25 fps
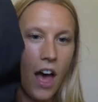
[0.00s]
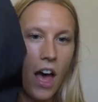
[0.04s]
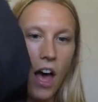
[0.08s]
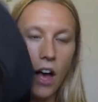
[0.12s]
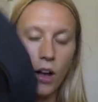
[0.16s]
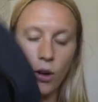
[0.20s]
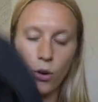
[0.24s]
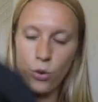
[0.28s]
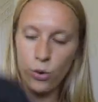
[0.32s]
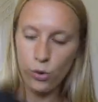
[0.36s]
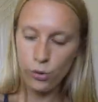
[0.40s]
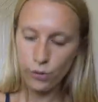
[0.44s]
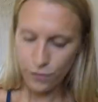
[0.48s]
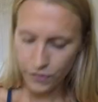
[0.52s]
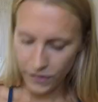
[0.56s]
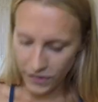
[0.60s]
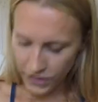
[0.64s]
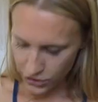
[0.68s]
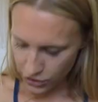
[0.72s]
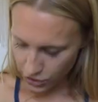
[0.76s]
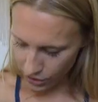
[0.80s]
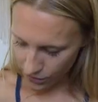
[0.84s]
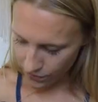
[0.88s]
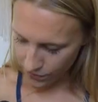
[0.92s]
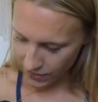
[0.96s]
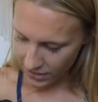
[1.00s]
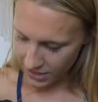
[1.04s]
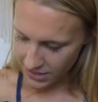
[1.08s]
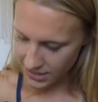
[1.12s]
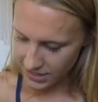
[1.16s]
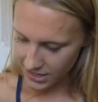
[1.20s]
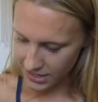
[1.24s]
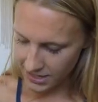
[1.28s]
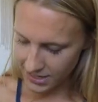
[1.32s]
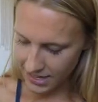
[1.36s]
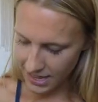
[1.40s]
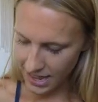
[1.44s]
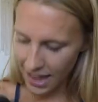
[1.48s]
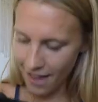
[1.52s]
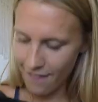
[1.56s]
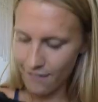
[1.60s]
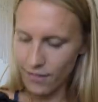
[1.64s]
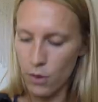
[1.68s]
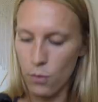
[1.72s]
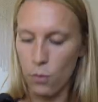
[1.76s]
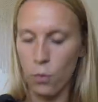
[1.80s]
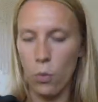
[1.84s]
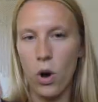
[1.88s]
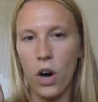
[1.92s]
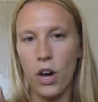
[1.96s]
A cool feature of this is they have
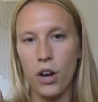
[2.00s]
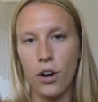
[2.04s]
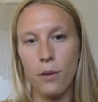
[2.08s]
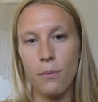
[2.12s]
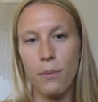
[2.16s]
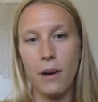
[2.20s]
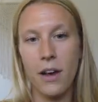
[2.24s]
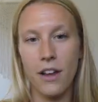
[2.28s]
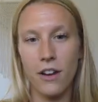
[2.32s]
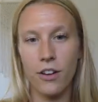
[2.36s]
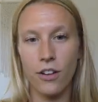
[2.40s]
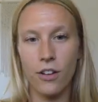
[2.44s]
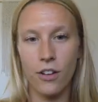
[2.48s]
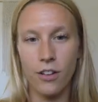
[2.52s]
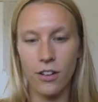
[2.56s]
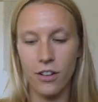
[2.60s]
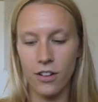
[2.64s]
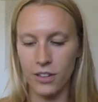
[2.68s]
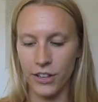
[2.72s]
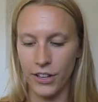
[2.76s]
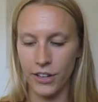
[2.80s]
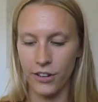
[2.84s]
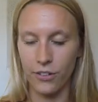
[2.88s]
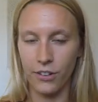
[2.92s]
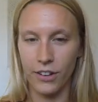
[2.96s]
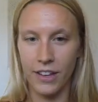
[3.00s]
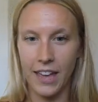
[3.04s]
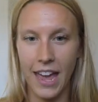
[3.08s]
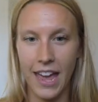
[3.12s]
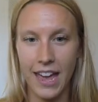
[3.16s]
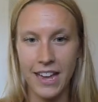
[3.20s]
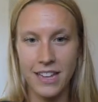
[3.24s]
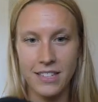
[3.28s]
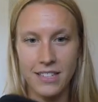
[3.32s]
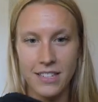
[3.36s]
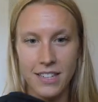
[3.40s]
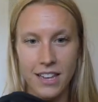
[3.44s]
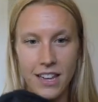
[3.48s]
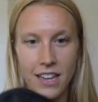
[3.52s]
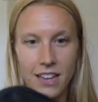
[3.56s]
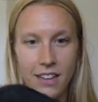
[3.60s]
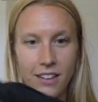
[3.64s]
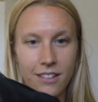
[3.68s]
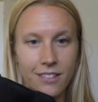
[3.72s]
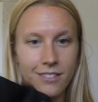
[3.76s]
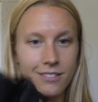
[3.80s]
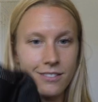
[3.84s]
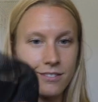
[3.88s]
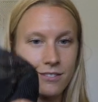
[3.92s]
a water bottle little casing